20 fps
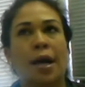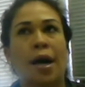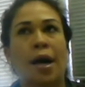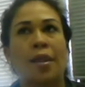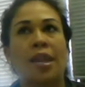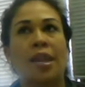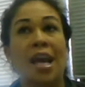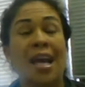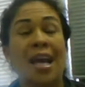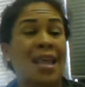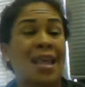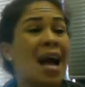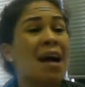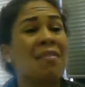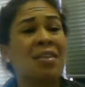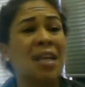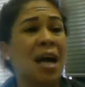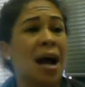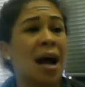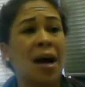they
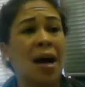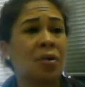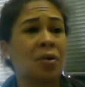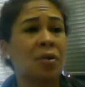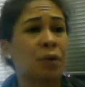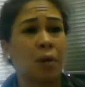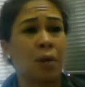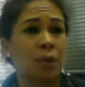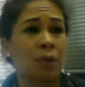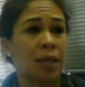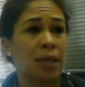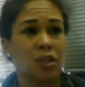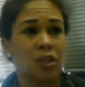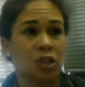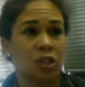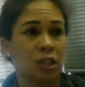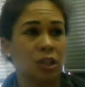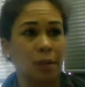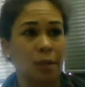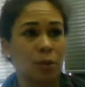haven't had great
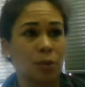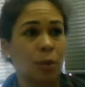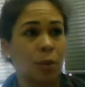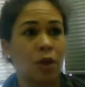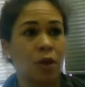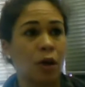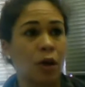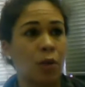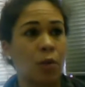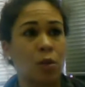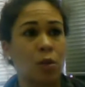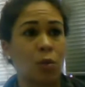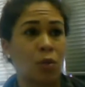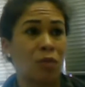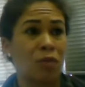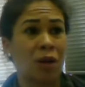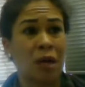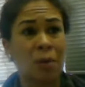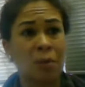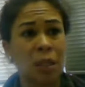relationships, whether it was with
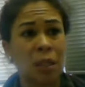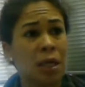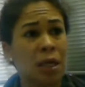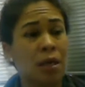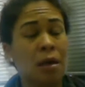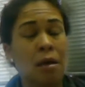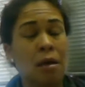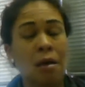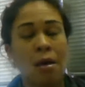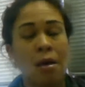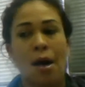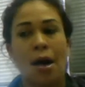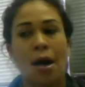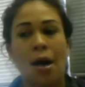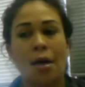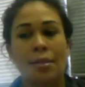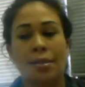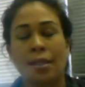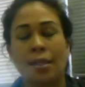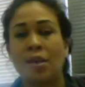family,
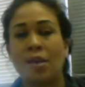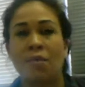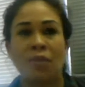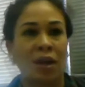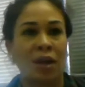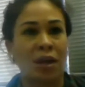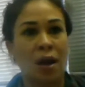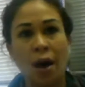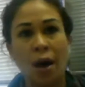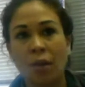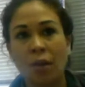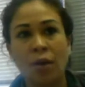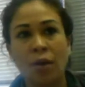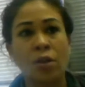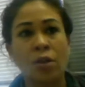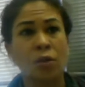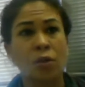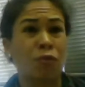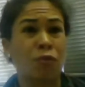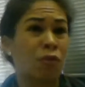significant
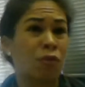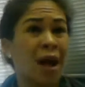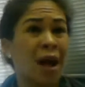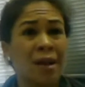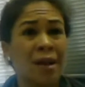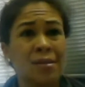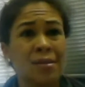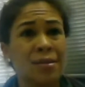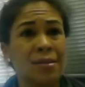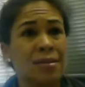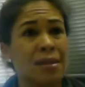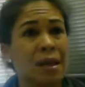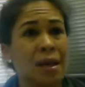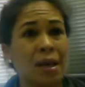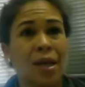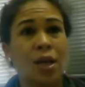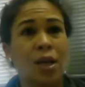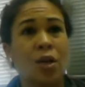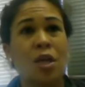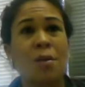others, friends.
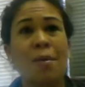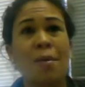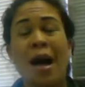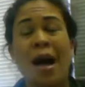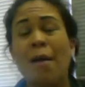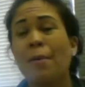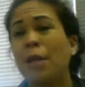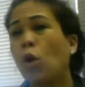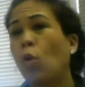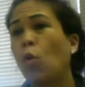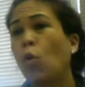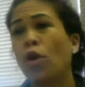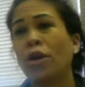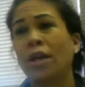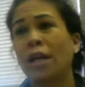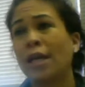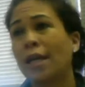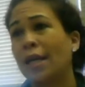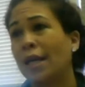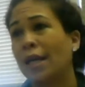Think about how many
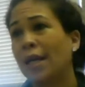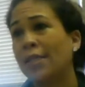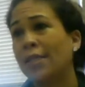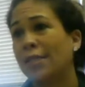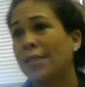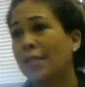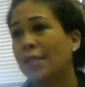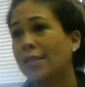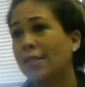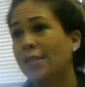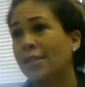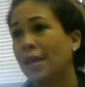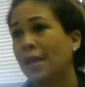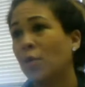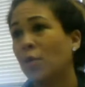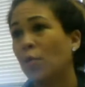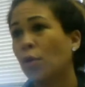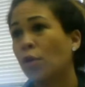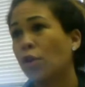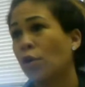quirky kids, this is
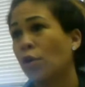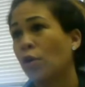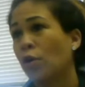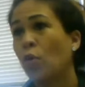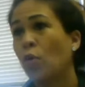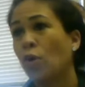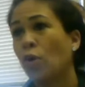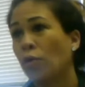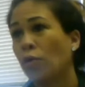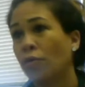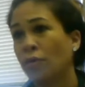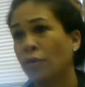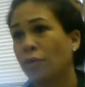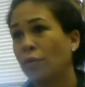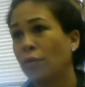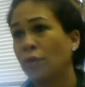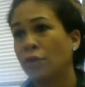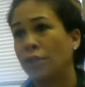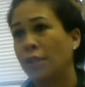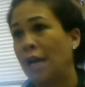like where they're cool for the
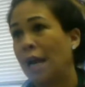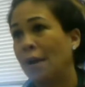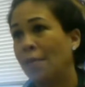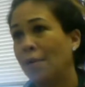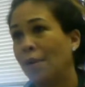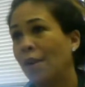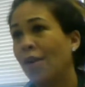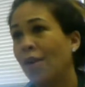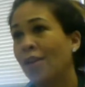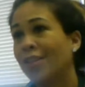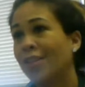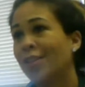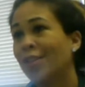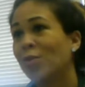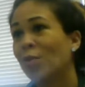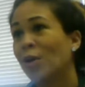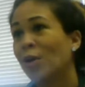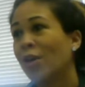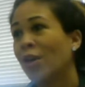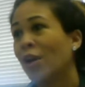first time. This
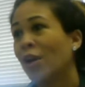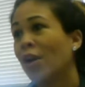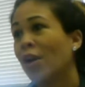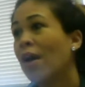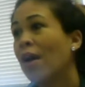is where they're